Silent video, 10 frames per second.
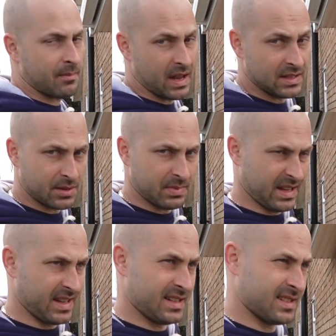masonry a
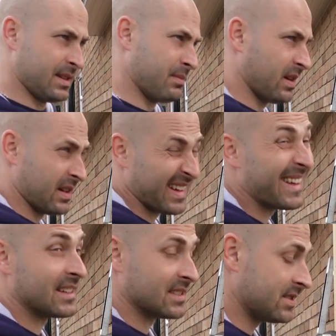bit easily, but it
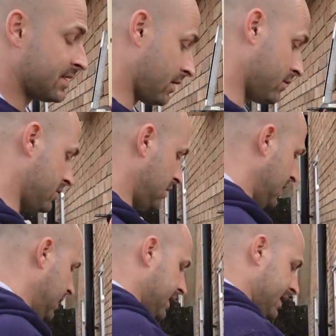isn't, so
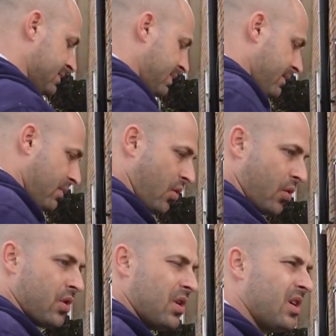it's a bit more